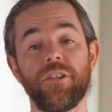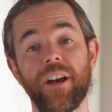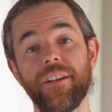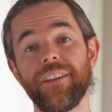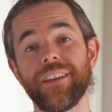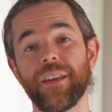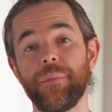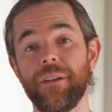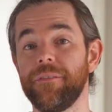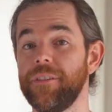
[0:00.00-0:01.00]
Traffic
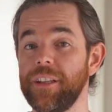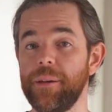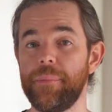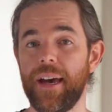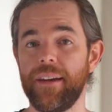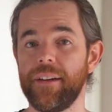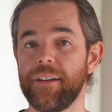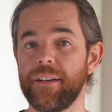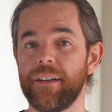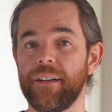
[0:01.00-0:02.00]
can be really bad
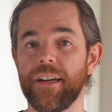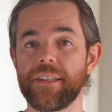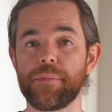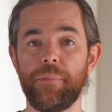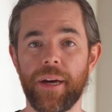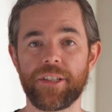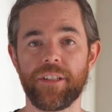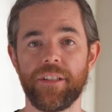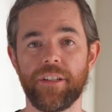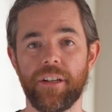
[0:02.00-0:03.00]
here,
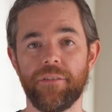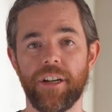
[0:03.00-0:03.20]
especially during